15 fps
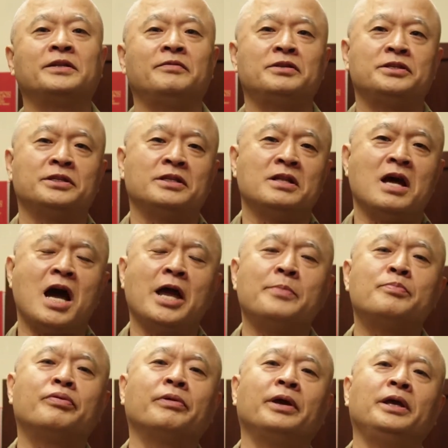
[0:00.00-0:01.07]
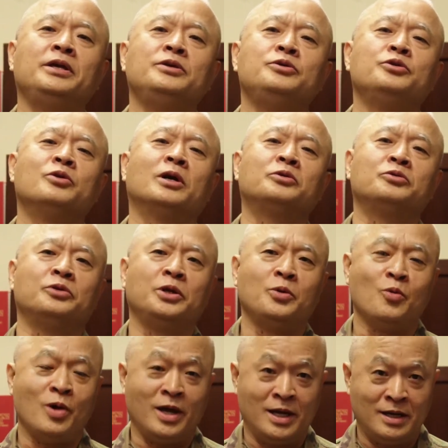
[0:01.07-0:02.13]
Division. I pray you are
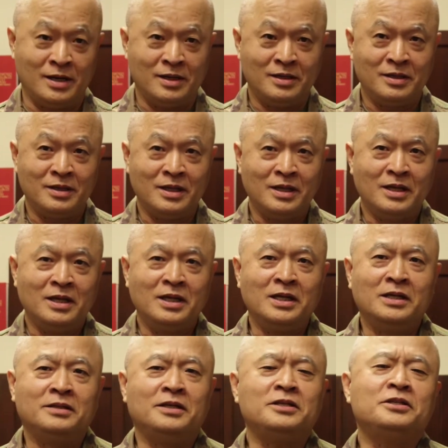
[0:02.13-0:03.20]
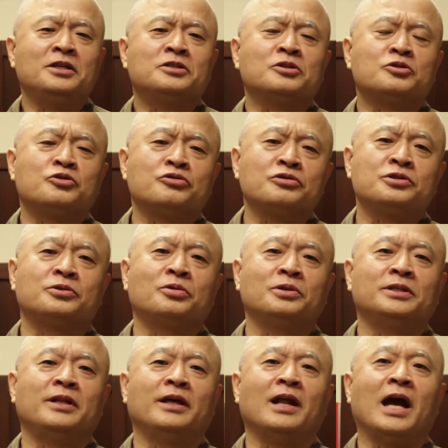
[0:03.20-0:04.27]
doing well. This is a true
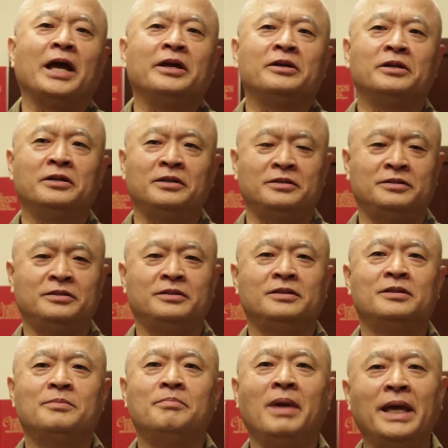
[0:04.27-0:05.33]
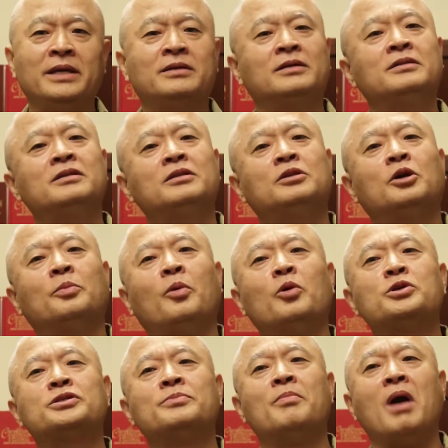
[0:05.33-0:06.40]
story that I heard. Megan, the
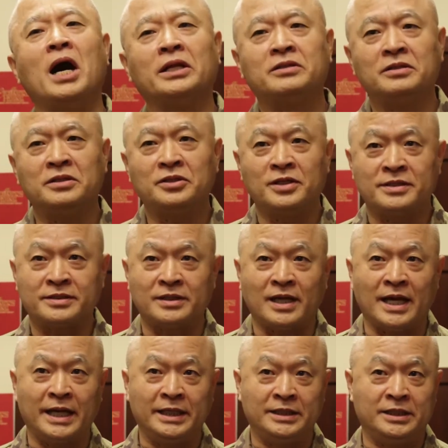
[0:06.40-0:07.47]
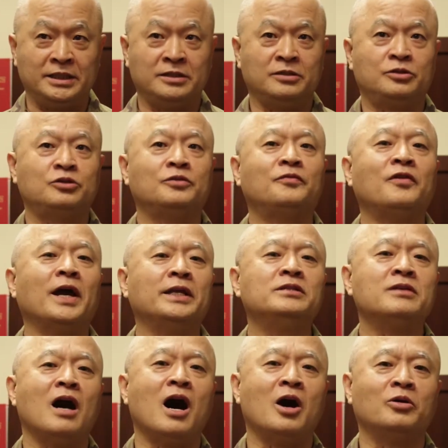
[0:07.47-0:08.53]
boy's mother, decided to
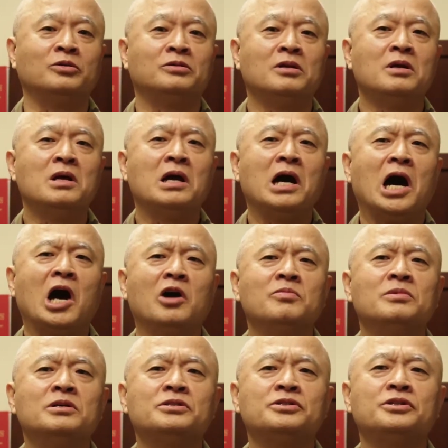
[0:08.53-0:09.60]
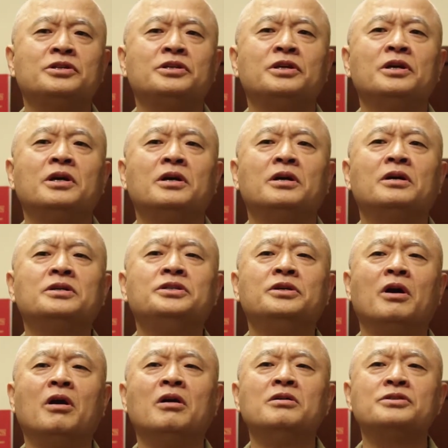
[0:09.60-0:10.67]
find out how much her
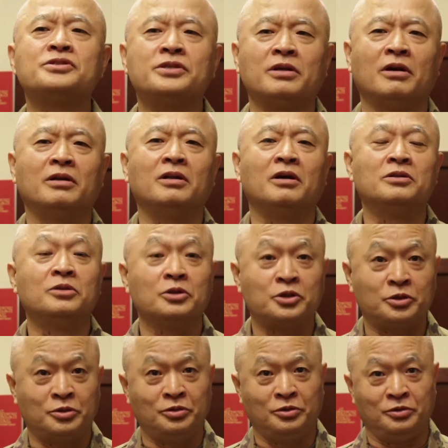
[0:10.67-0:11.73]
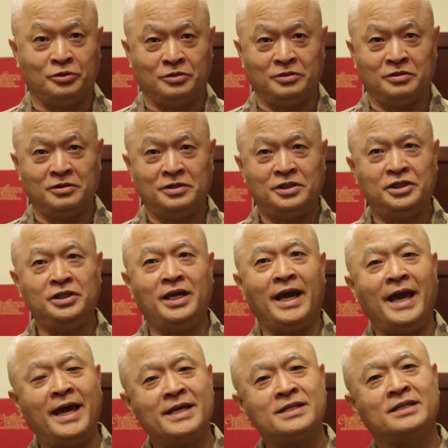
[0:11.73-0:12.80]
young son understood. She
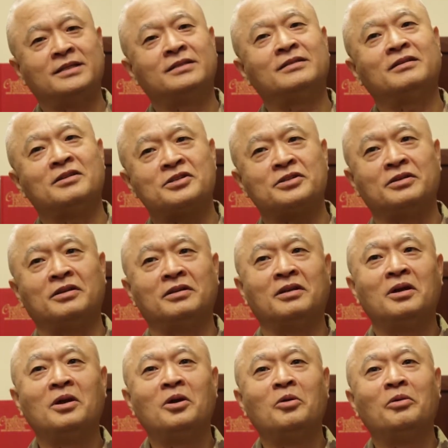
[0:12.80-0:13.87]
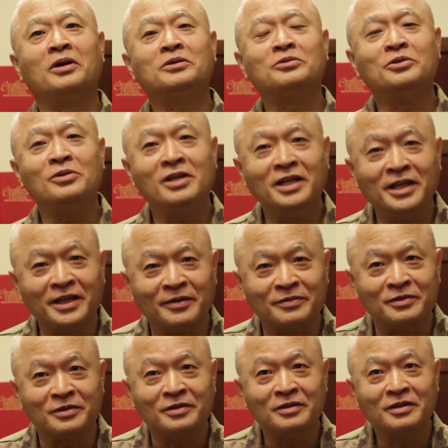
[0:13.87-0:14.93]
asked her son, where do you
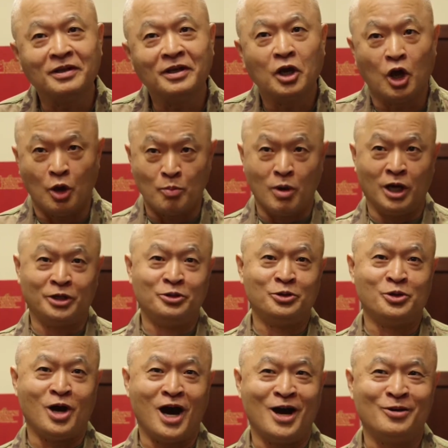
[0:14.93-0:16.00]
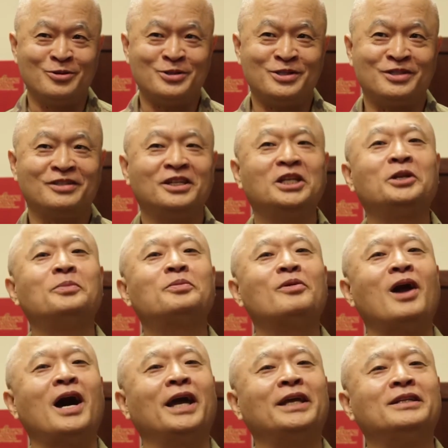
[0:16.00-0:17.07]
live? In my new house, he
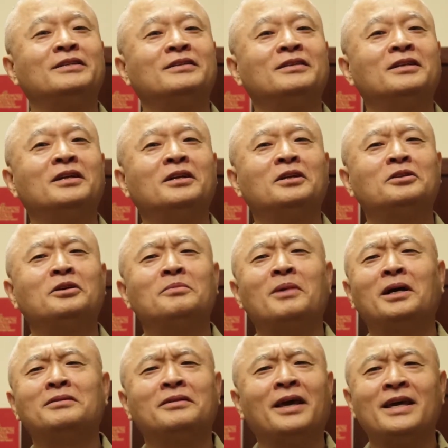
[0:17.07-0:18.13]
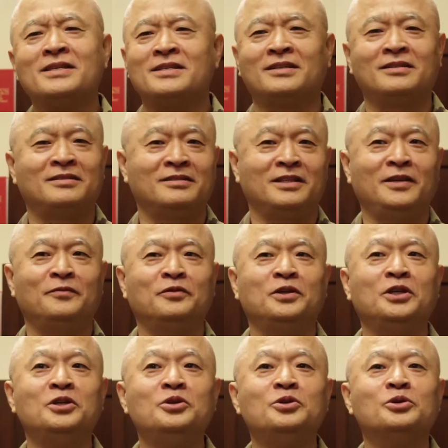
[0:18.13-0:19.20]
replied. The mother asked if
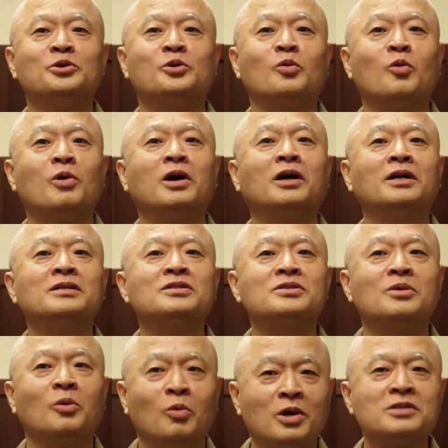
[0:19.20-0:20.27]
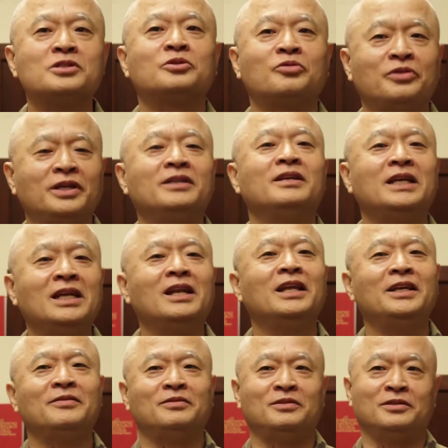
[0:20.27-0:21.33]
he knew one, what street he
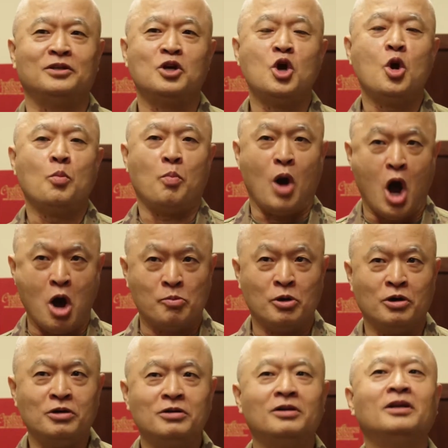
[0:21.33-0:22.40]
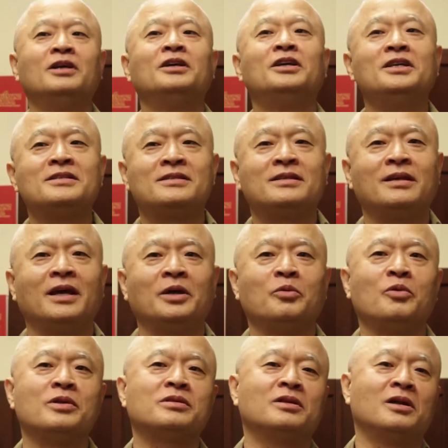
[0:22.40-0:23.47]
lived. Palmer, he said
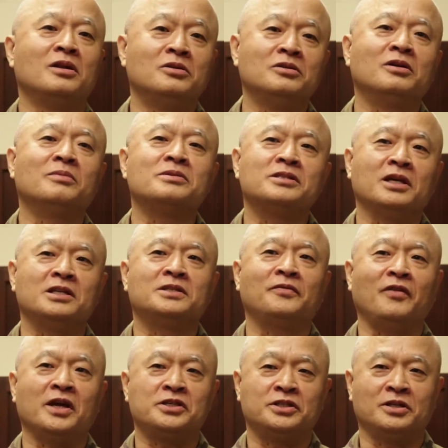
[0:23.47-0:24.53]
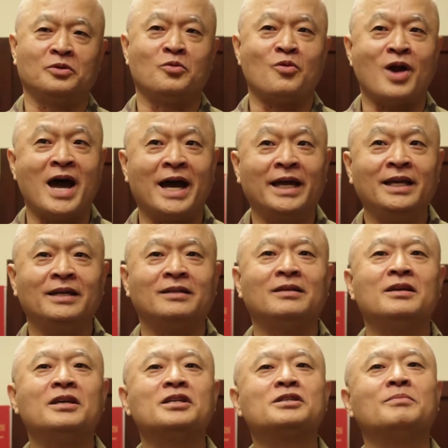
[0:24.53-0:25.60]
with a look of satisfaction, right?
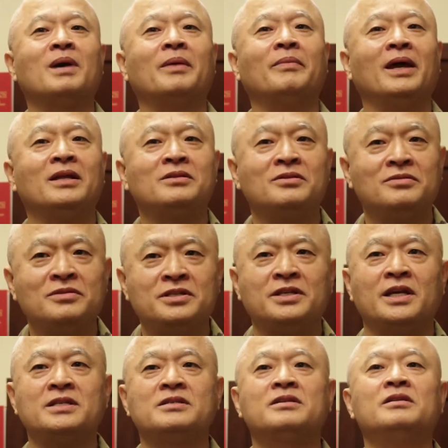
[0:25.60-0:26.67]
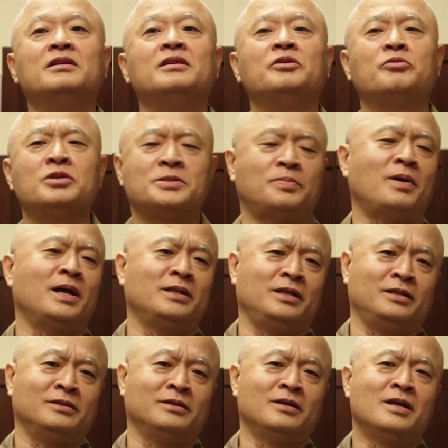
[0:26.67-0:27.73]
His mom enthusiastically
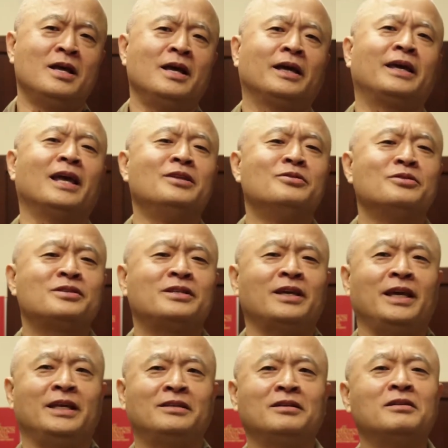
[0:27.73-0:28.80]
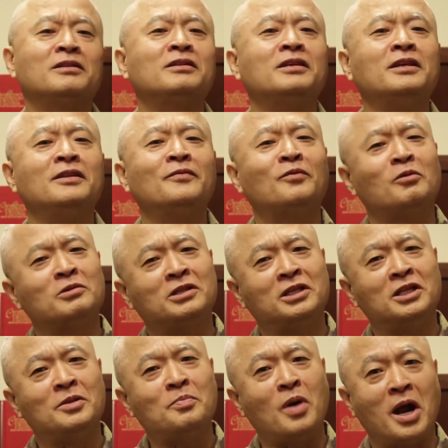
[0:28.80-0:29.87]
responded, can you say 13,
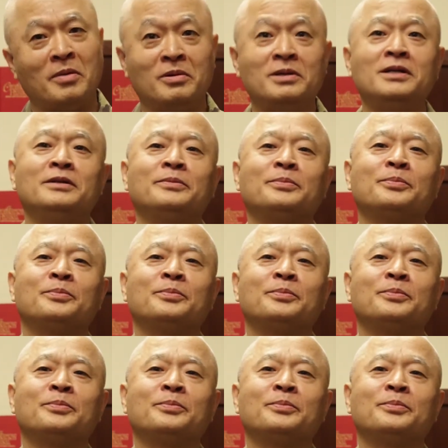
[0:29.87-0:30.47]
14 Palmer?